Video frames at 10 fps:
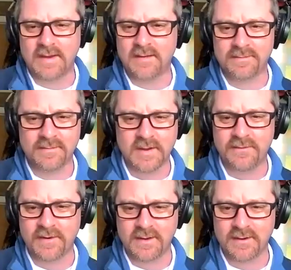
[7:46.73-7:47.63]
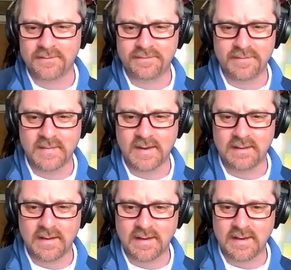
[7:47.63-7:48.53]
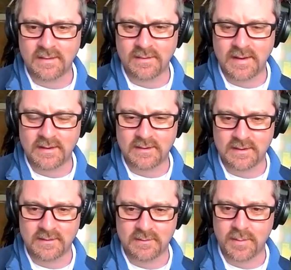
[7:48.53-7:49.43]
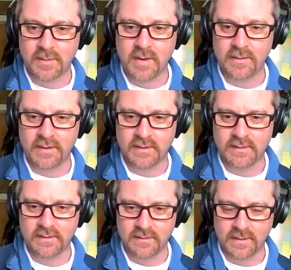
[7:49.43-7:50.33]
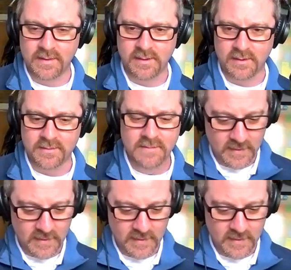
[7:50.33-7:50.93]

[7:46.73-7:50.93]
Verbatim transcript: man, good for you. I, I can't wait to promote this with you.